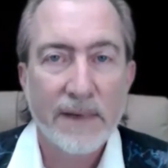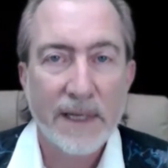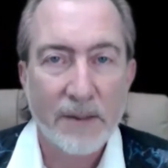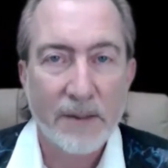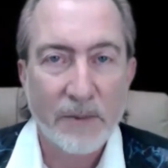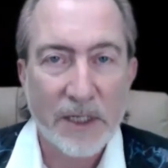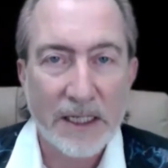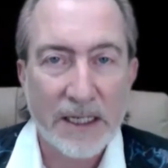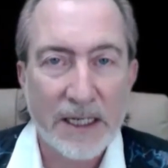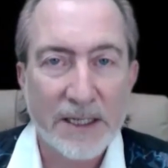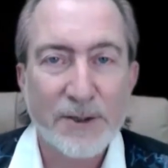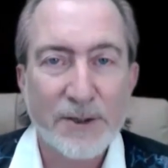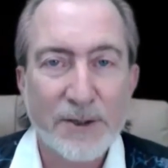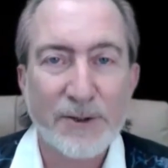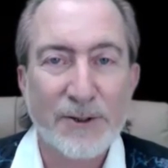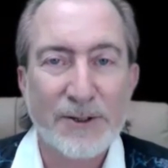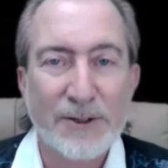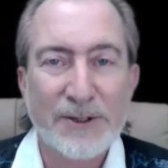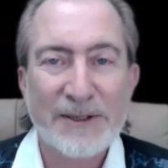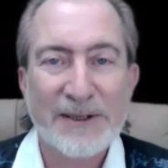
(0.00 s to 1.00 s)
empty
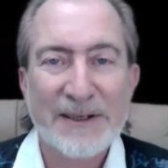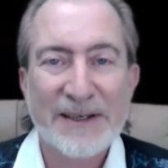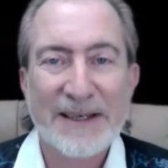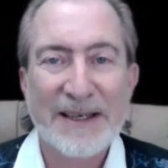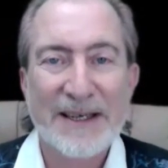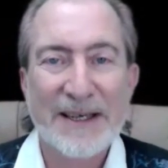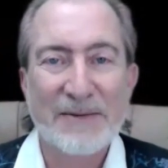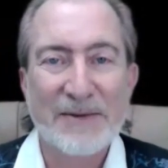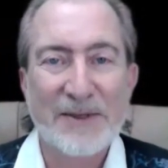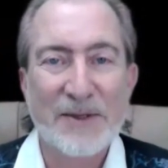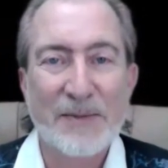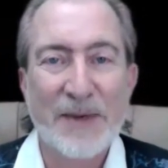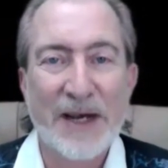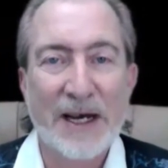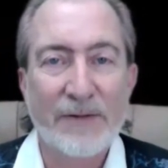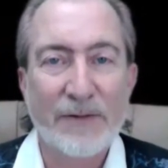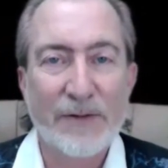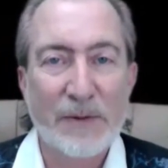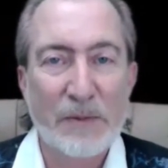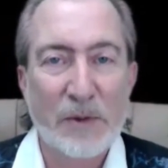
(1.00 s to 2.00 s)
nesters, comes
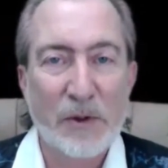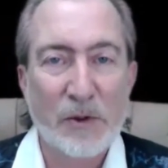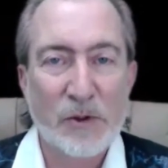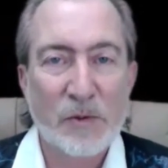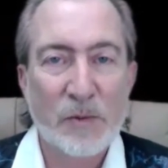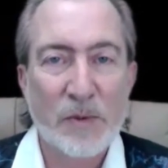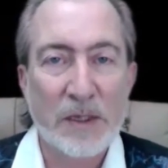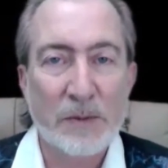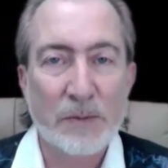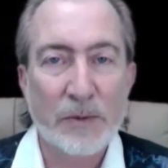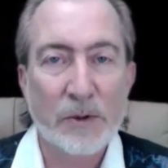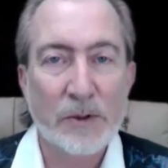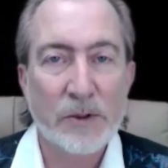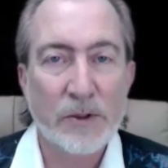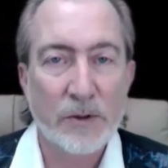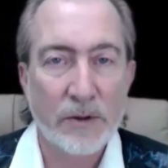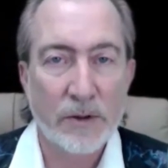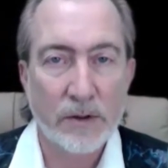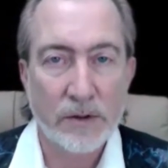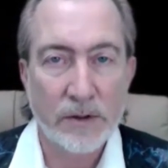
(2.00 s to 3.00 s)
about for most people.
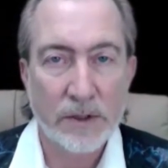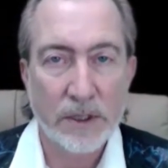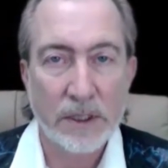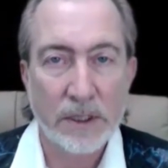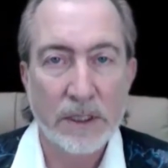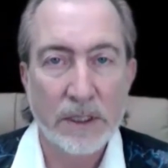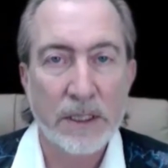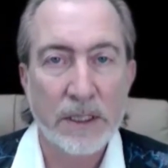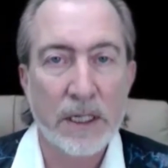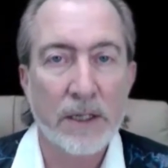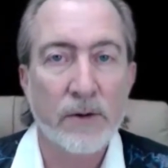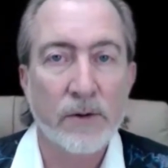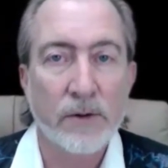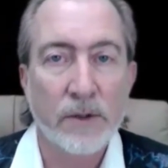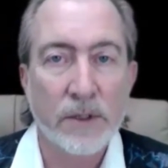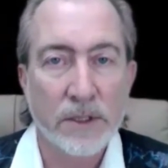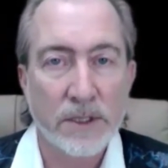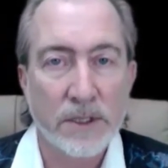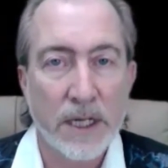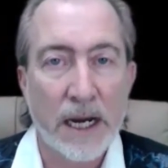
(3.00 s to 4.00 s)
So there's another
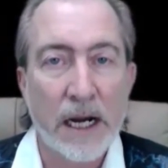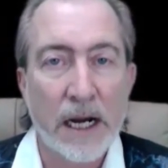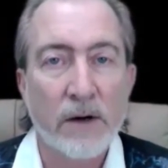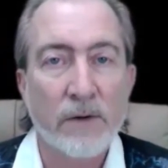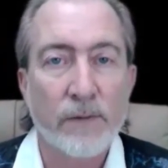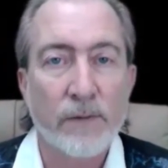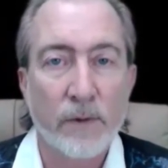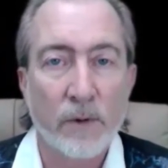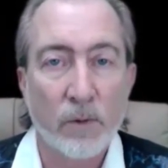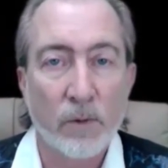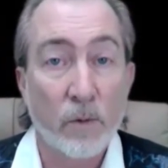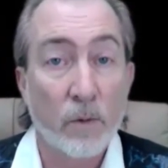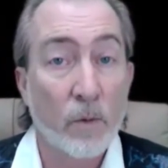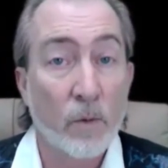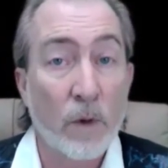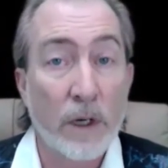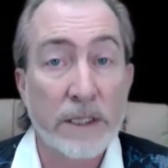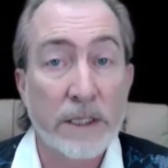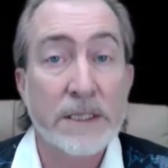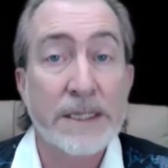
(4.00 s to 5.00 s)
desire for
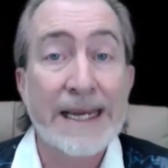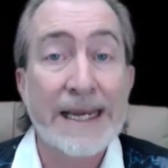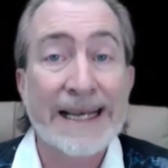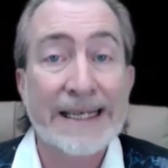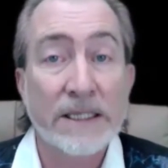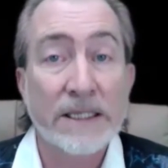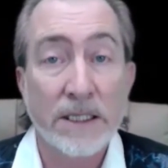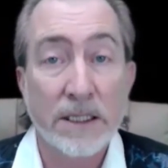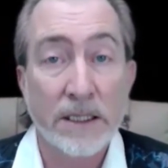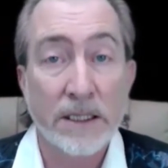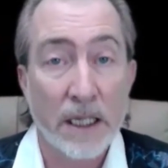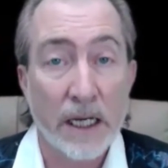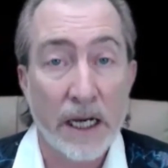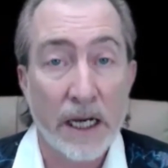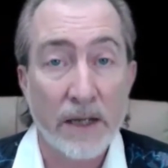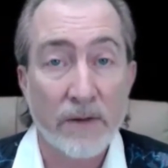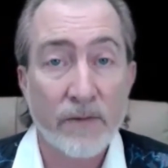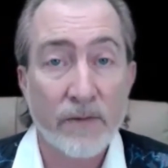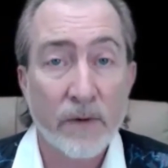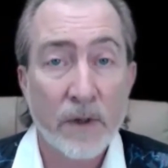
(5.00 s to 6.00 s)
what's next in
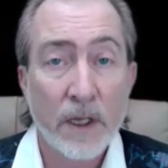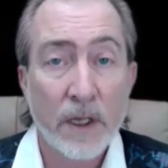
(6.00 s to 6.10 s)
life.